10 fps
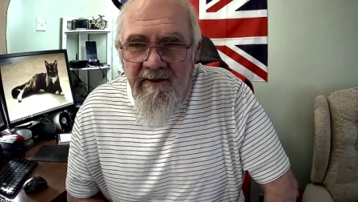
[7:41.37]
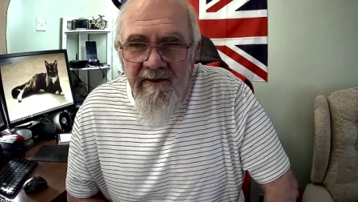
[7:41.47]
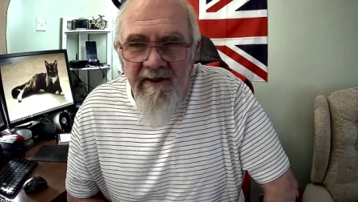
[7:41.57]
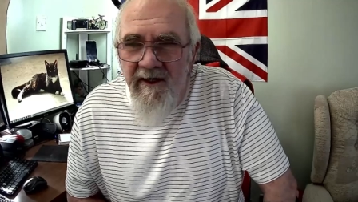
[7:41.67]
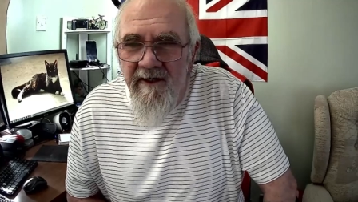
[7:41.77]

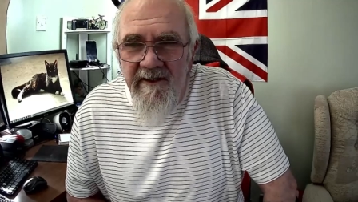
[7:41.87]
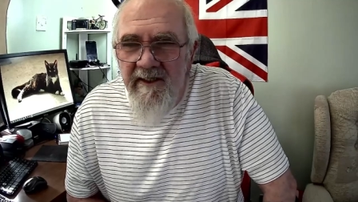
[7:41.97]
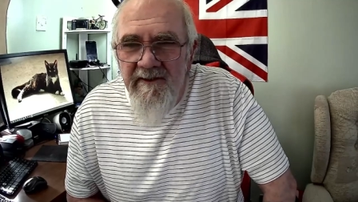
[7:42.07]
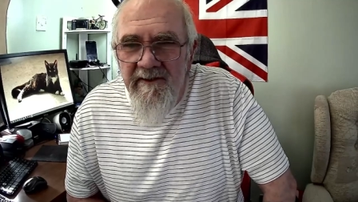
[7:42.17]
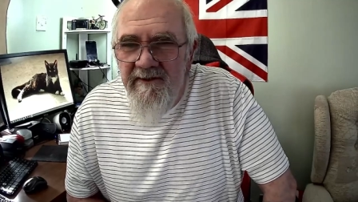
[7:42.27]
them.
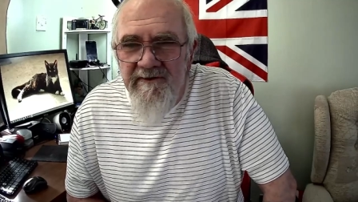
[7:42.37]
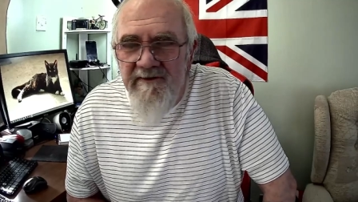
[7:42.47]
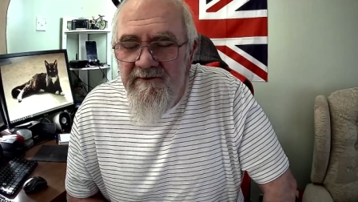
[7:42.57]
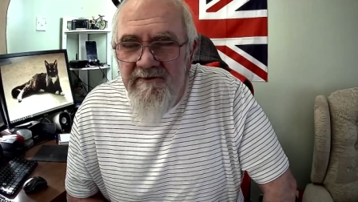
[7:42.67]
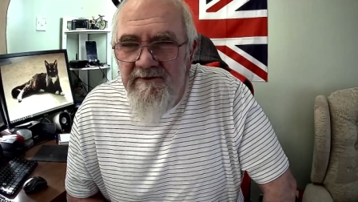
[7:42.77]
He's
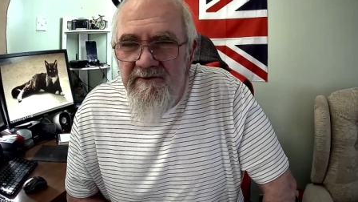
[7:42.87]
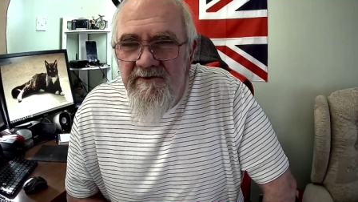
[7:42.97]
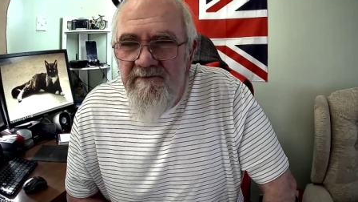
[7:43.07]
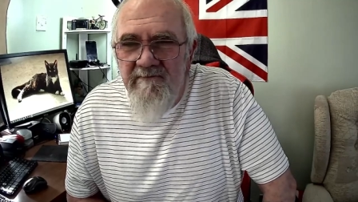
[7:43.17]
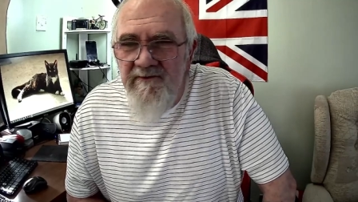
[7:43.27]

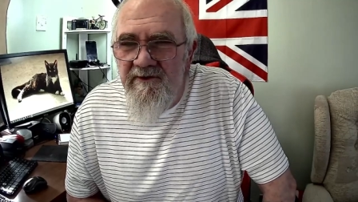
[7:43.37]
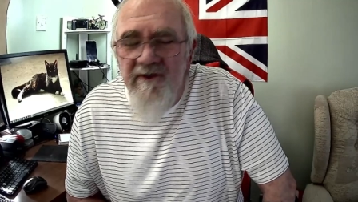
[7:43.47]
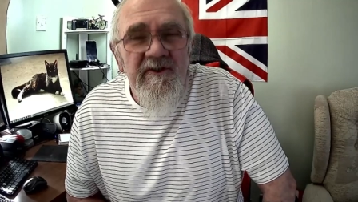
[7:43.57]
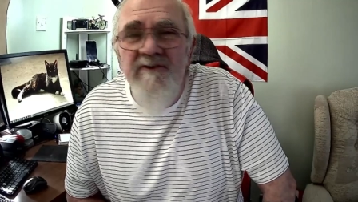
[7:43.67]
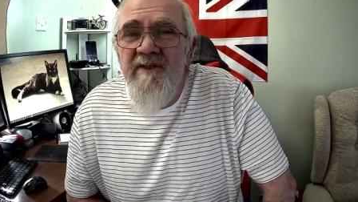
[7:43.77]

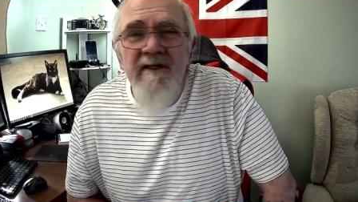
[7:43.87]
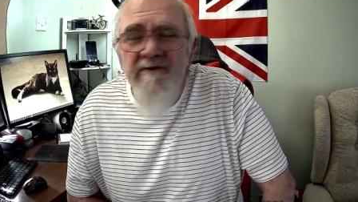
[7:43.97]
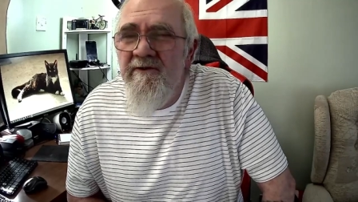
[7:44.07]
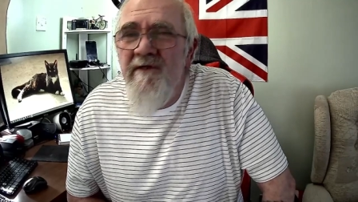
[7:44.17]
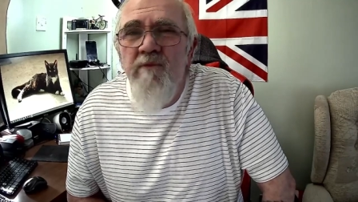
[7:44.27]
just a
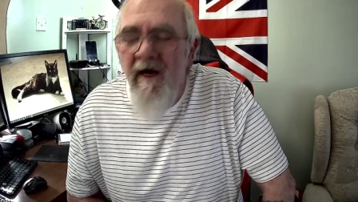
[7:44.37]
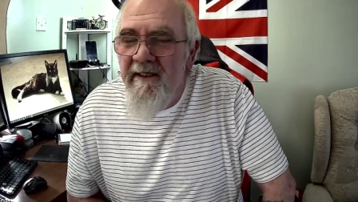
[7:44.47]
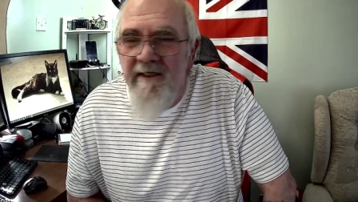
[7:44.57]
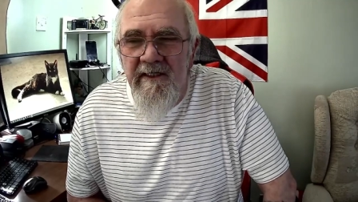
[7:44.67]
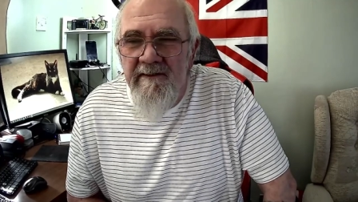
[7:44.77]
deluded
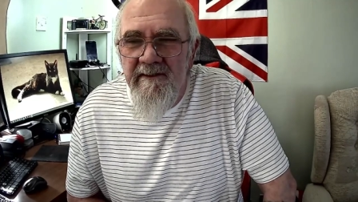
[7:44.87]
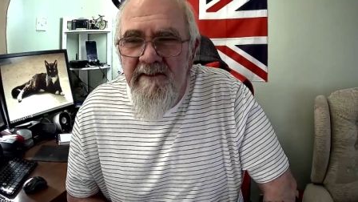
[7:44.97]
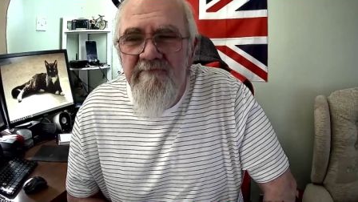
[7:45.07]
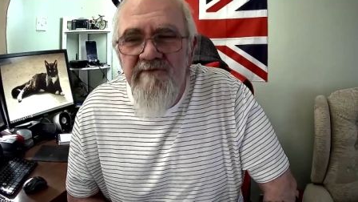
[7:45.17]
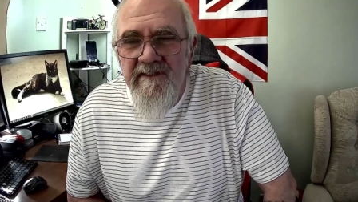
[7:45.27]
wanker. He
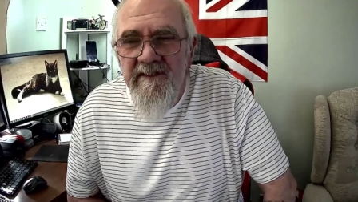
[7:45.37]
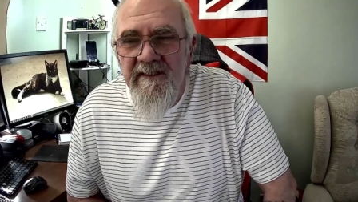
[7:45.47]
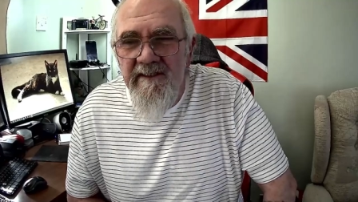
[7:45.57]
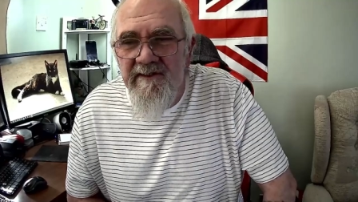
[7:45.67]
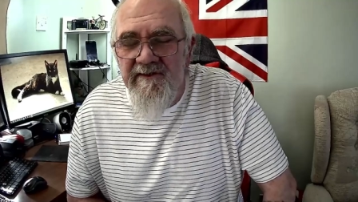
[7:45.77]

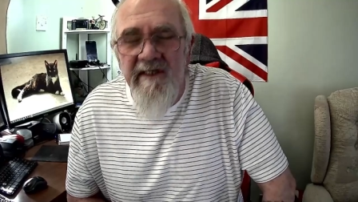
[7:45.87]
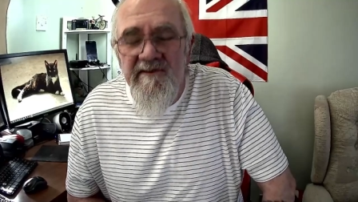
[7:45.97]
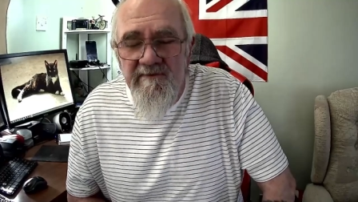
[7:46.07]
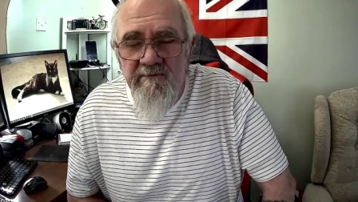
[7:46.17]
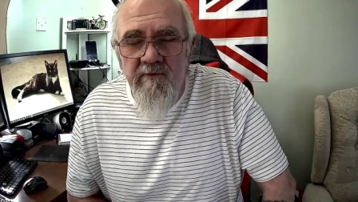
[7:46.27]
really is.
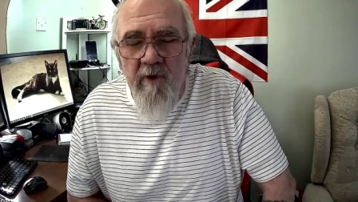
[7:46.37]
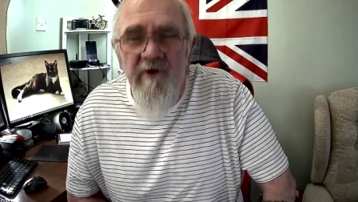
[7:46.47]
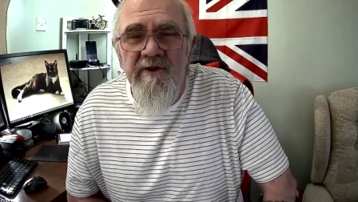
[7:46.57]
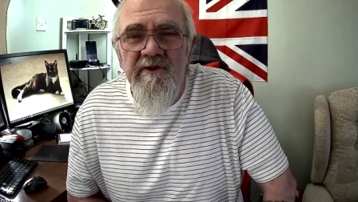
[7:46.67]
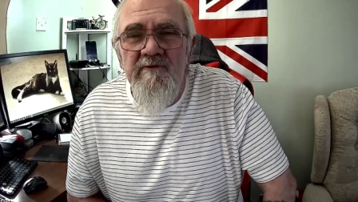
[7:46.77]
He's
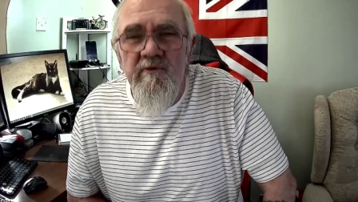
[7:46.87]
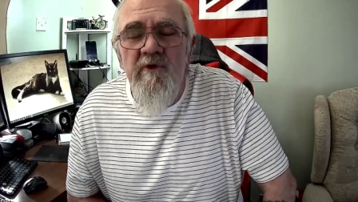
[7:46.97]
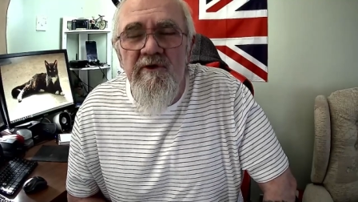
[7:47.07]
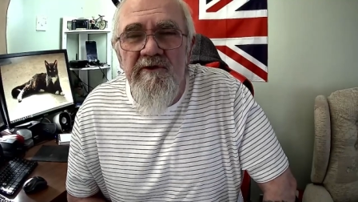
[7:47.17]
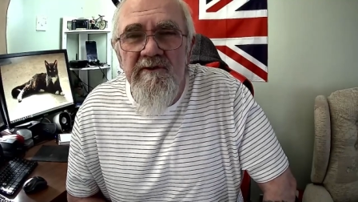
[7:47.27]
what you
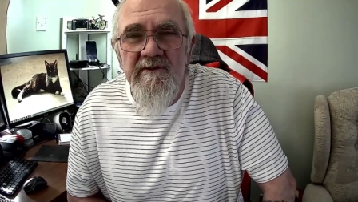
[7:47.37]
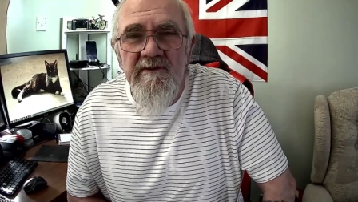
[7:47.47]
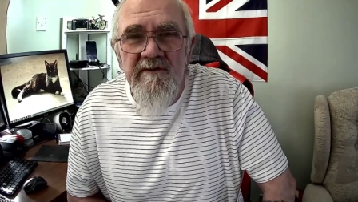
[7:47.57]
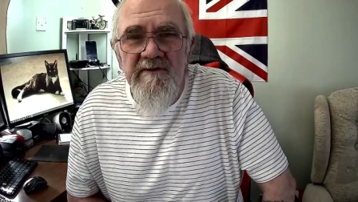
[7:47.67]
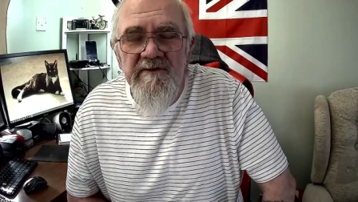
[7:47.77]
would
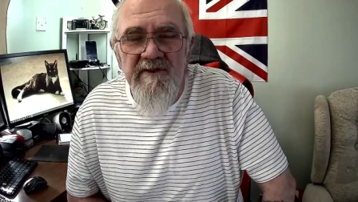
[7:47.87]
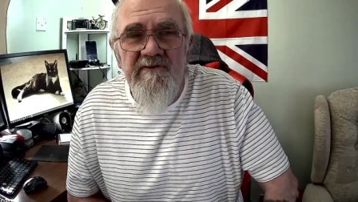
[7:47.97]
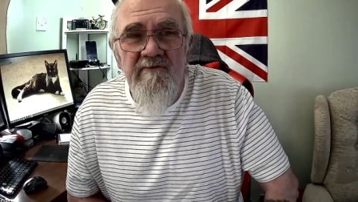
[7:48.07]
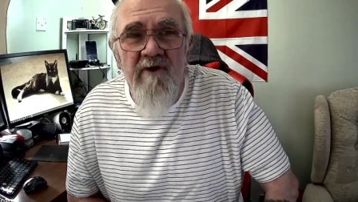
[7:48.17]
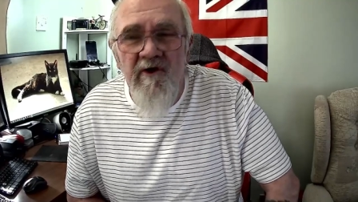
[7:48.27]

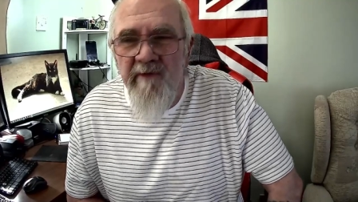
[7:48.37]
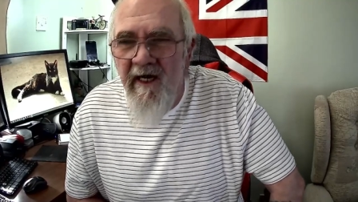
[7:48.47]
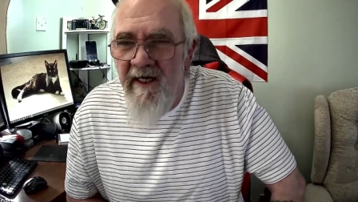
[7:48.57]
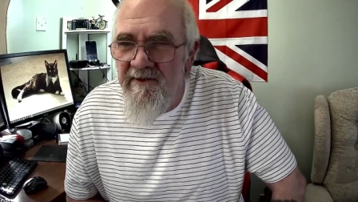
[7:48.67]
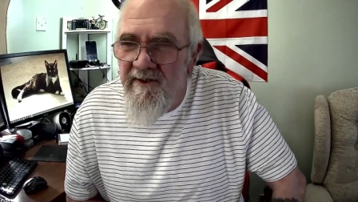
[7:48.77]
describe
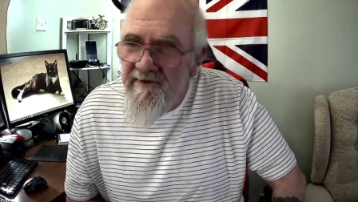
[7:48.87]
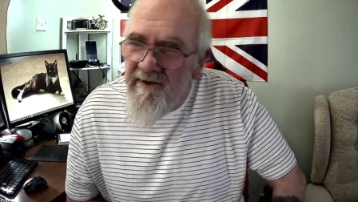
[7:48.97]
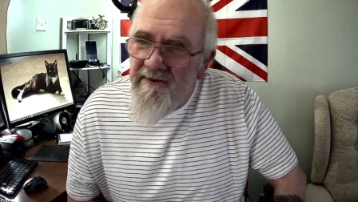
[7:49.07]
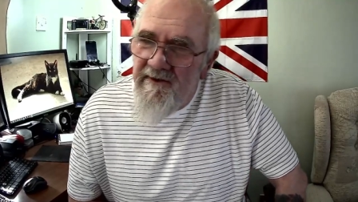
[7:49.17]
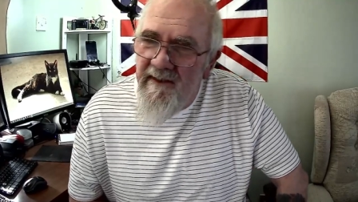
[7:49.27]
as a
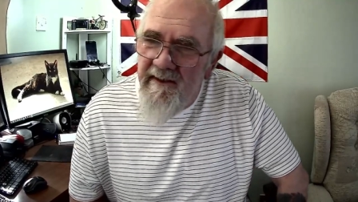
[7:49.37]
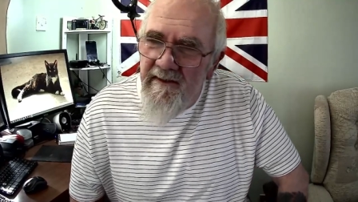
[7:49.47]
dictator.